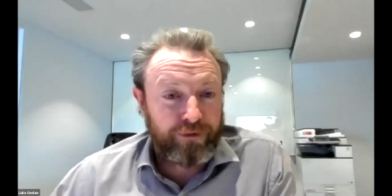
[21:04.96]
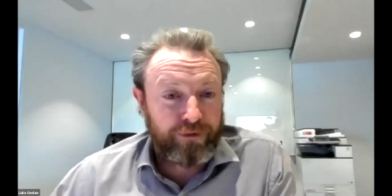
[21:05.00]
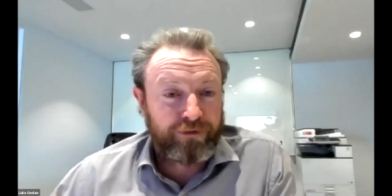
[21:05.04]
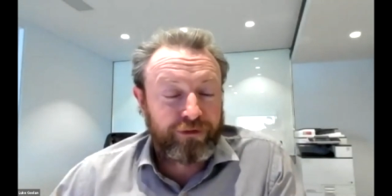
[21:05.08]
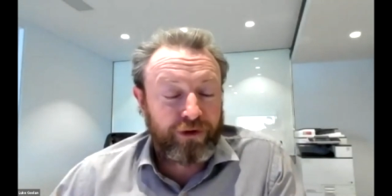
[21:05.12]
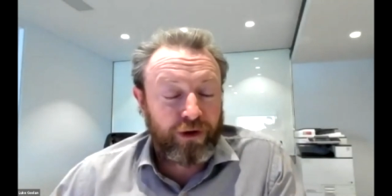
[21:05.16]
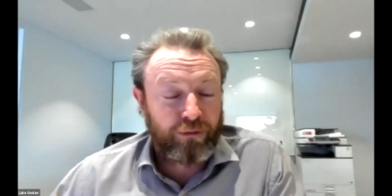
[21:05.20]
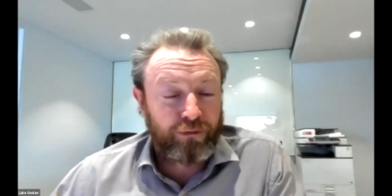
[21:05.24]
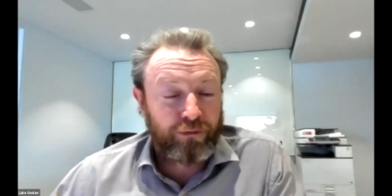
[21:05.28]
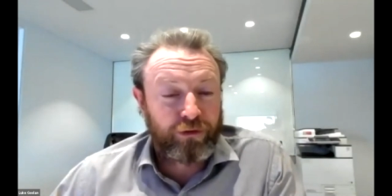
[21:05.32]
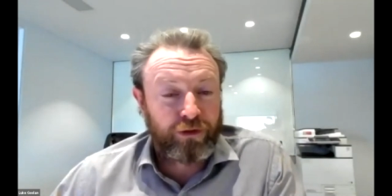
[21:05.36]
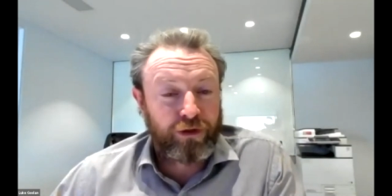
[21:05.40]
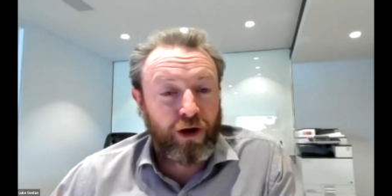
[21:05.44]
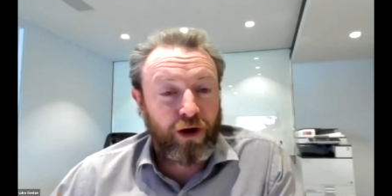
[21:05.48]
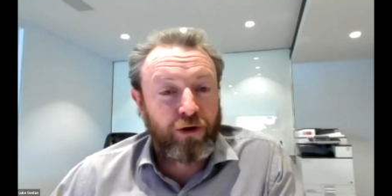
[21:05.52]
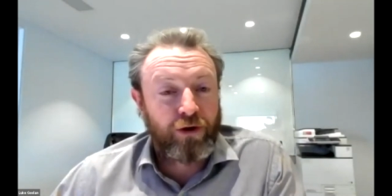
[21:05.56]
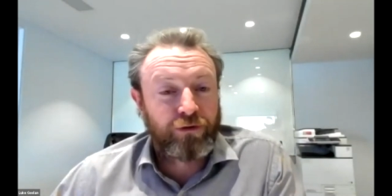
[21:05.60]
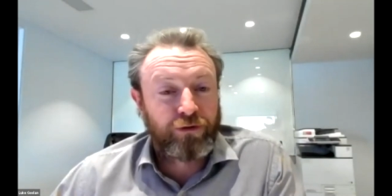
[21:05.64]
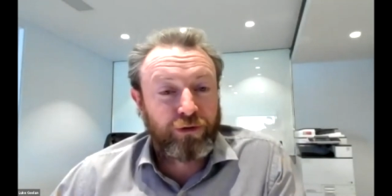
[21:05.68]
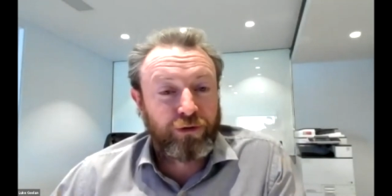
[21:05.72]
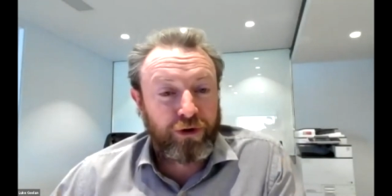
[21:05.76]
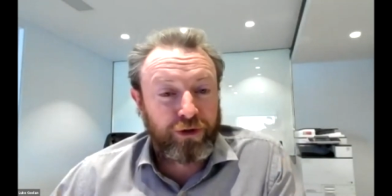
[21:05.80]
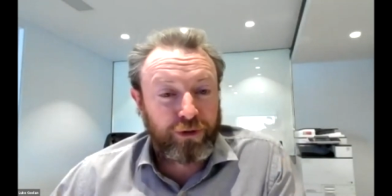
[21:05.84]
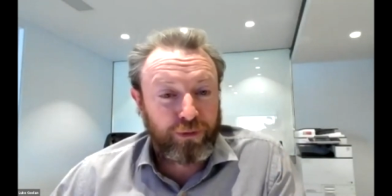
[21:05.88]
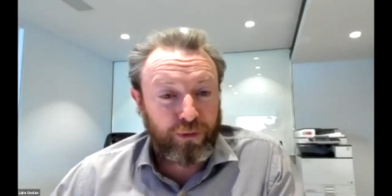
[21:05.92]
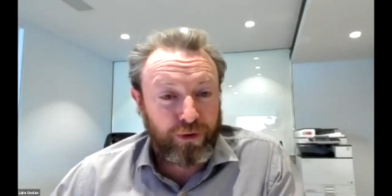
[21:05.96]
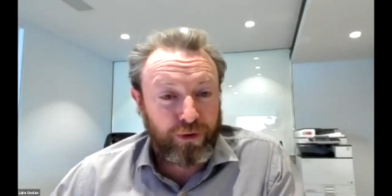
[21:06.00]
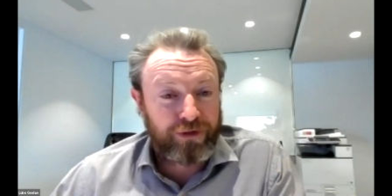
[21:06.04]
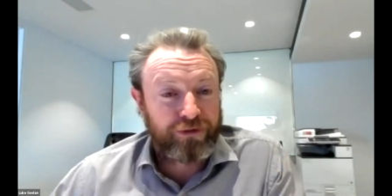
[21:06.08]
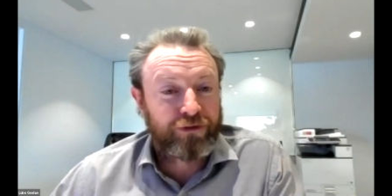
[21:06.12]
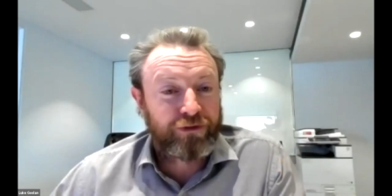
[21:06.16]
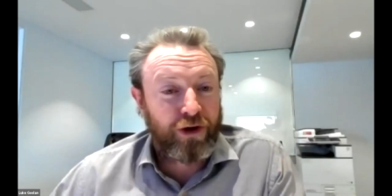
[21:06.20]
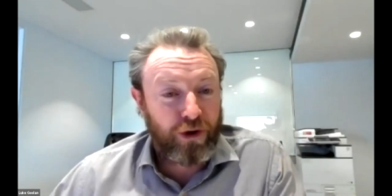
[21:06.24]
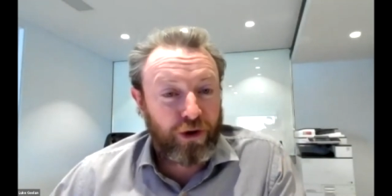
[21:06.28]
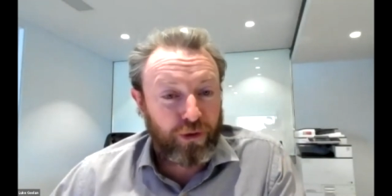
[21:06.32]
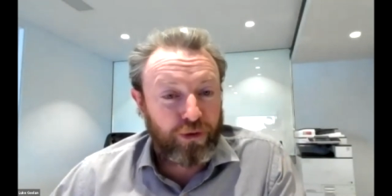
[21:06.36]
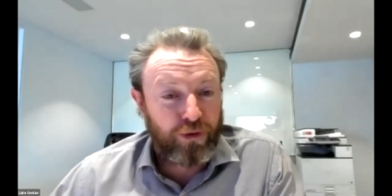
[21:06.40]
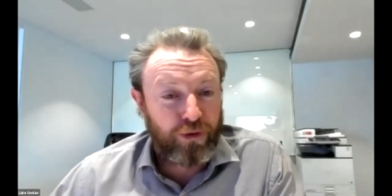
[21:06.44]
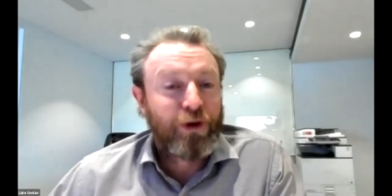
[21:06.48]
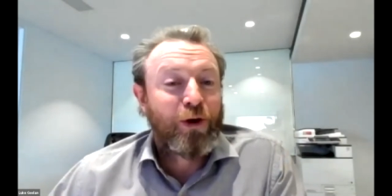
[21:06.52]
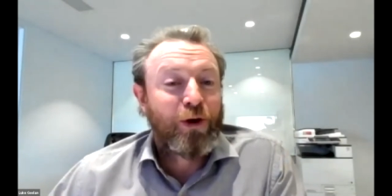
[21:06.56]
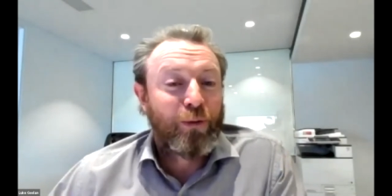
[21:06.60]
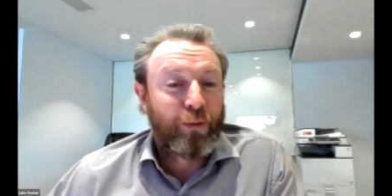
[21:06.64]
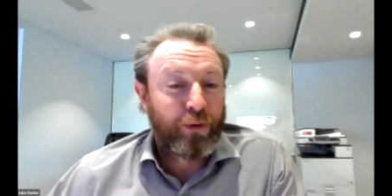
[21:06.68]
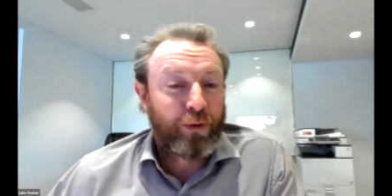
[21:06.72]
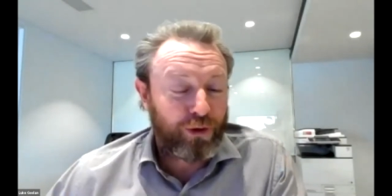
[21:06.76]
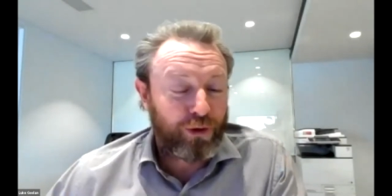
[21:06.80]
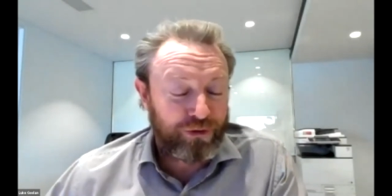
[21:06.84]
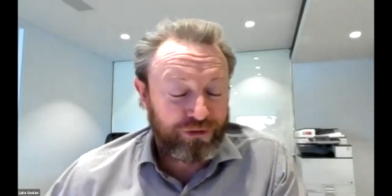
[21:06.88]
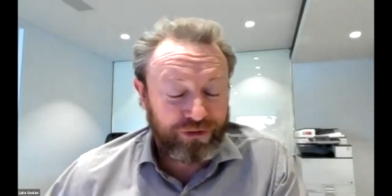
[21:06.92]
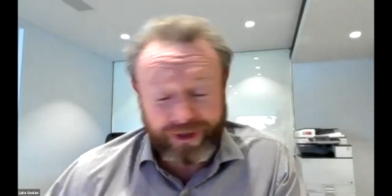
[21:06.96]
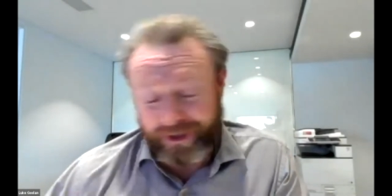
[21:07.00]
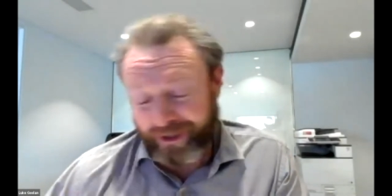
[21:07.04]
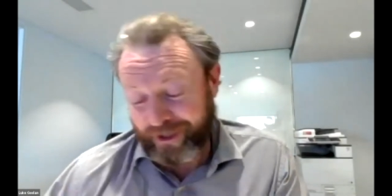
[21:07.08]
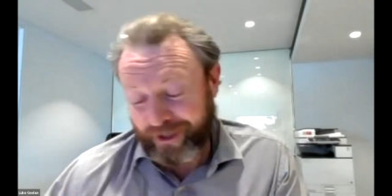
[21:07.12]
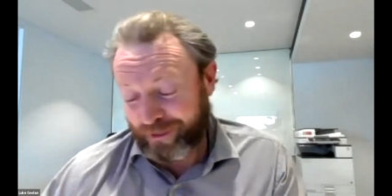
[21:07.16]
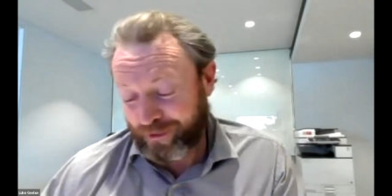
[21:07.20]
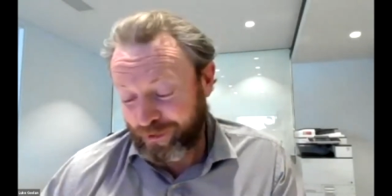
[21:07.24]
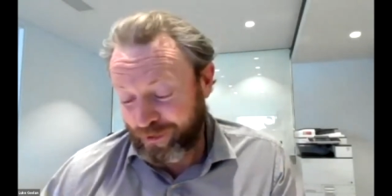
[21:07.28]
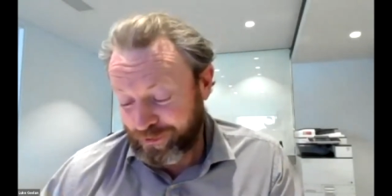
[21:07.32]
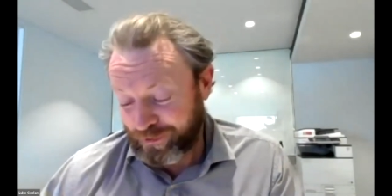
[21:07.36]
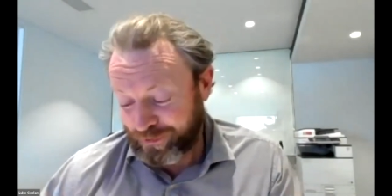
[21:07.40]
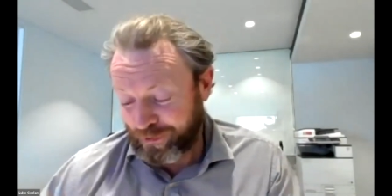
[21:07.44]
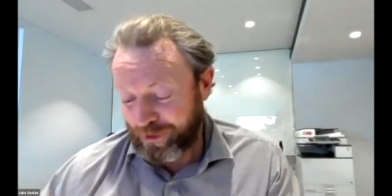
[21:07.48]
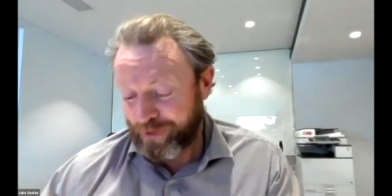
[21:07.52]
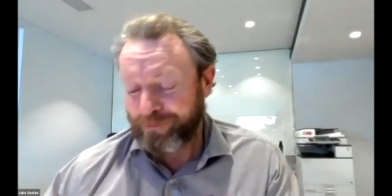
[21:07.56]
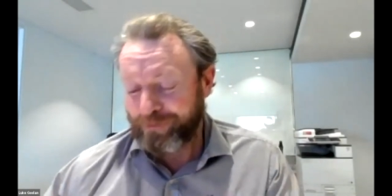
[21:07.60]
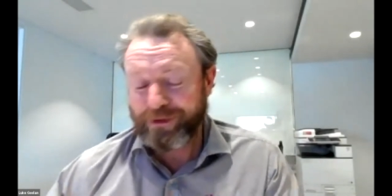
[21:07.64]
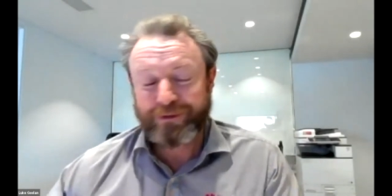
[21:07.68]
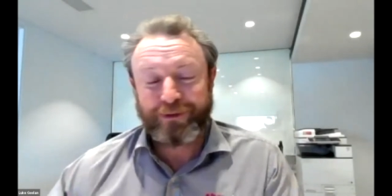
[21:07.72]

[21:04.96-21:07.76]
we've sold to Coates Hire twice, no, we're not selling a third time.